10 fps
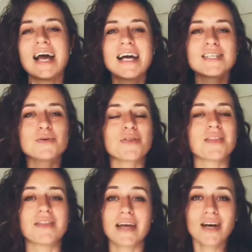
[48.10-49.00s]
So
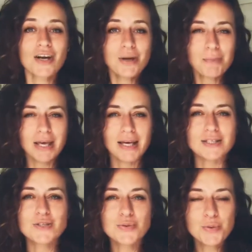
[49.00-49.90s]
they're gonna be a
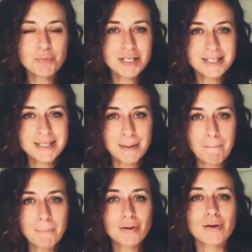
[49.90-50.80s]
super
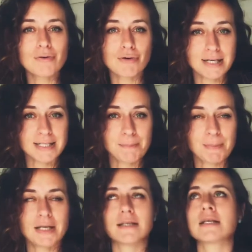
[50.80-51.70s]
simple
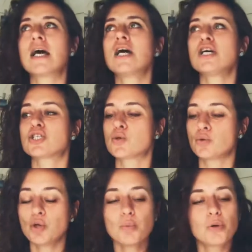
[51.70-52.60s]
recipes. So
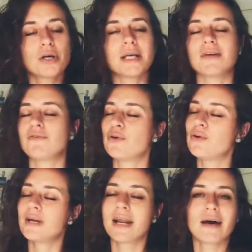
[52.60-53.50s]
don't worry if you
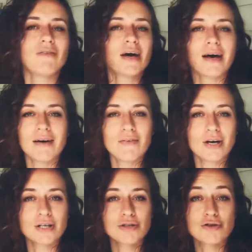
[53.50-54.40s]
never
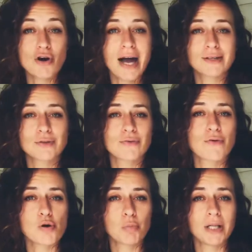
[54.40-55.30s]
ever try to
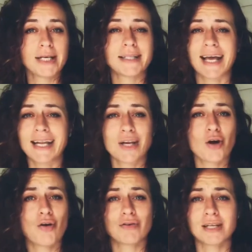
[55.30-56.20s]
formulate
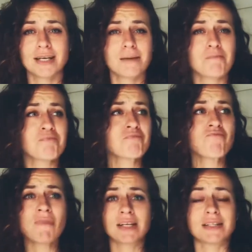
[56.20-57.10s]
any of the
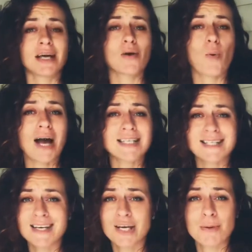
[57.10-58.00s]
DIY
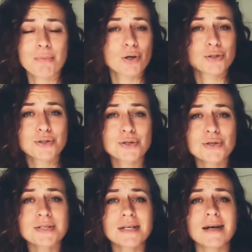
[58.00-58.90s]
skincare products
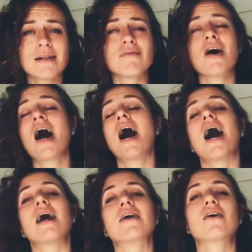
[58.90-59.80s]
yourself.
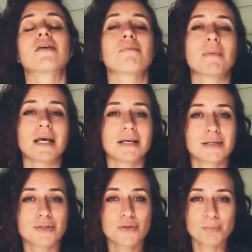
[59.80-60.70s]
I'm gonna make
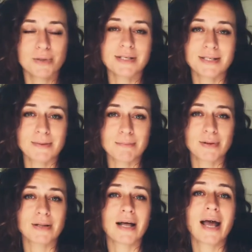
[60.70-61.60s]
it super
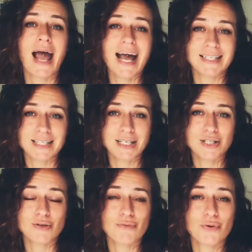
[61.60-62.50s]
simple and
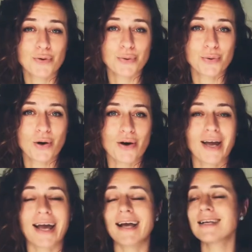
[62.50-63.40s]
easy for you,
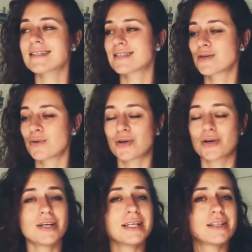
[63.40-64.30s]
okay? So you're
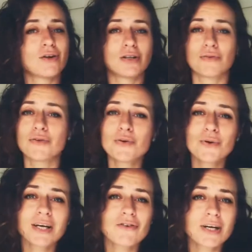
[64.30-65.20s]
need only few
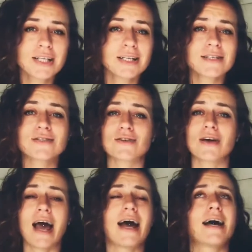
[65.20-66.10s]
ingredients
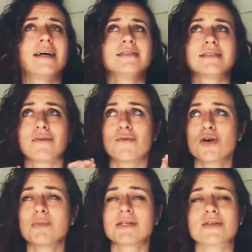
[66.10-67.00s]
and the
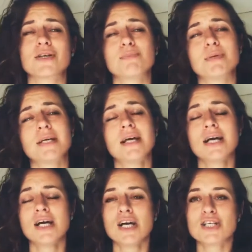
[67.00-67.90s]
formula is gonna be
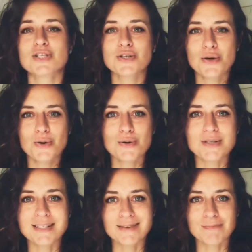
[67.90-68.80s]
so
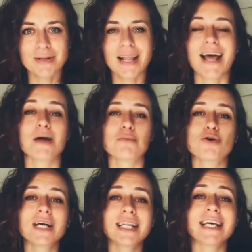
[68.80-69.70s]
simple, and I'm
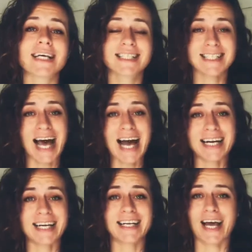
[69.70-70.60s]
really
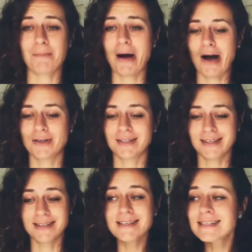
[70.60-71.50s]
excited about
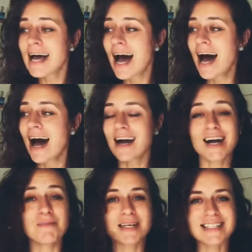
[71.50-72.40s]
this
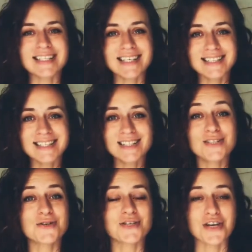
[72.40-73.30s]
coming season
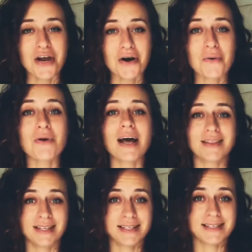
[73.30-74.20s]
to share
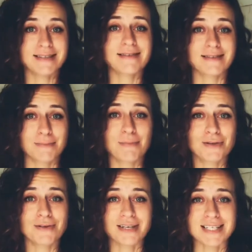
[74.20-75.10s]
and these
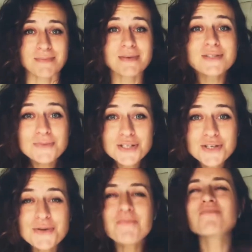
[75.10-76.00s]
simple recipes
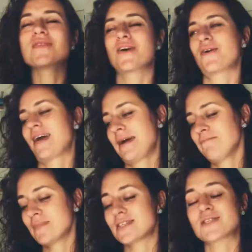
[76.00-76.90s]
with you,
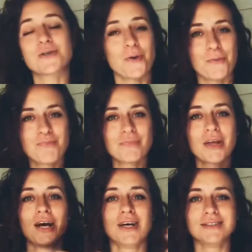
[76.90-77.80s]
okay? So
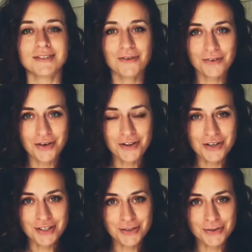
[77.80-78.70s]
no further
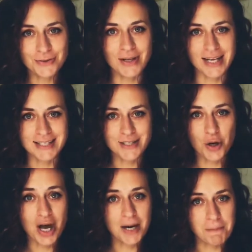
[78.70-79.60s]
ado, let's
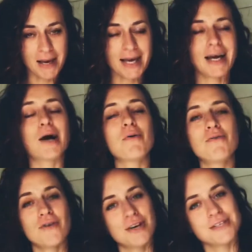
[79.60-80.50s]
go and make our
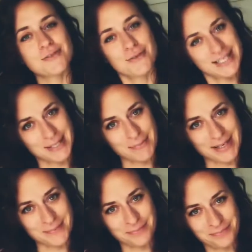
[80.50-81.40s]
first recipe.